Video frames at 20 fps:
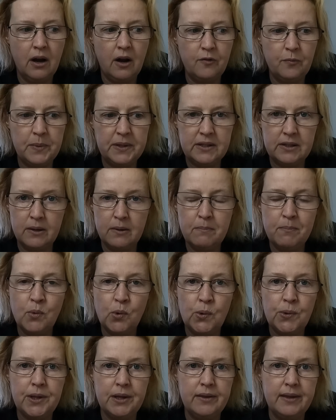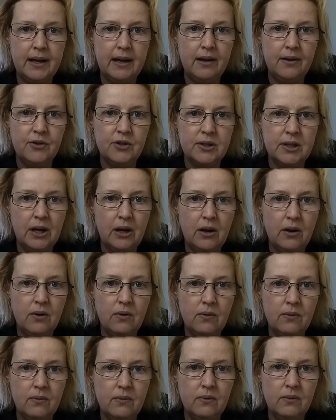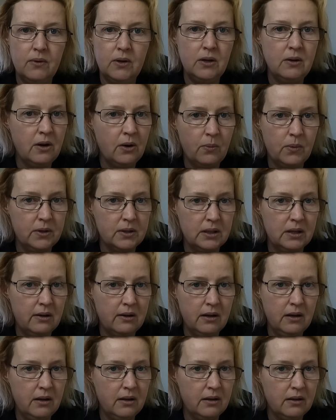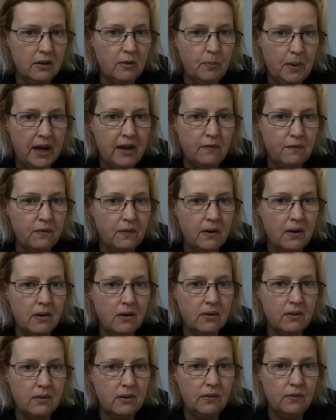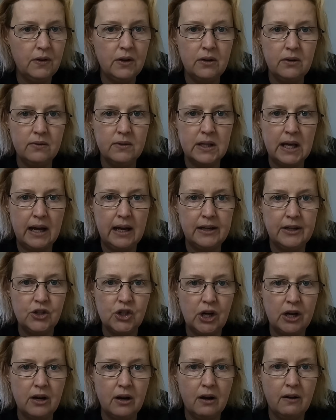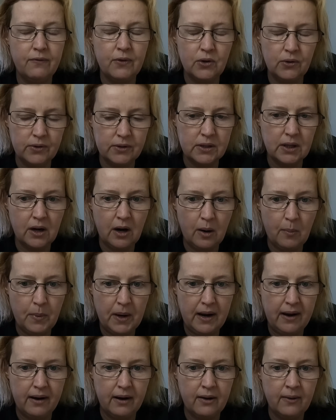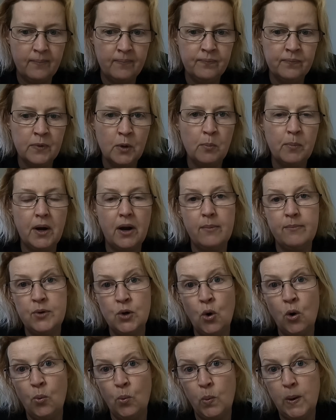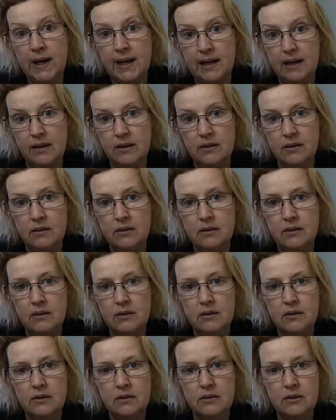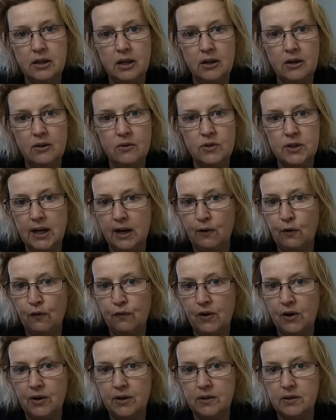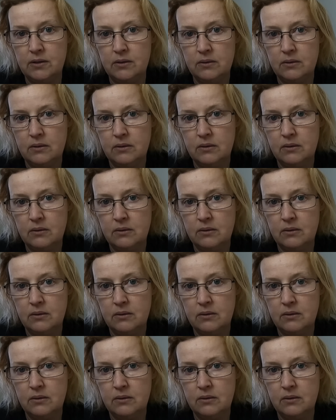I've been doing more than that. So you know what it's like. You pay for it if you use that energy. I've got to cut back, but I'm not willing to sacrifice